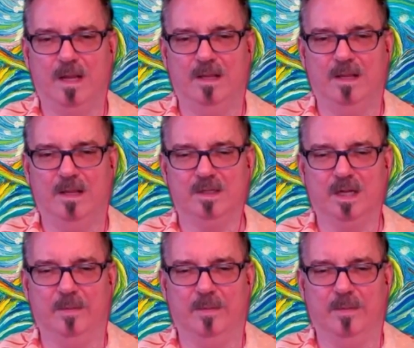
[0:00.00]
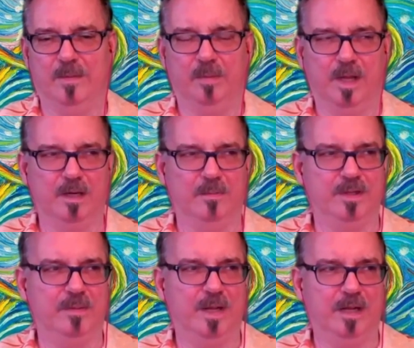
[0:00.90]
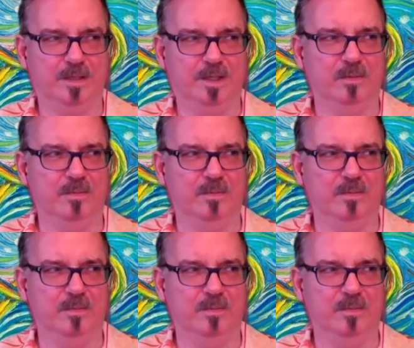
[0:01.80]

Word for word: and they took out my gallbladder, but they about killed me.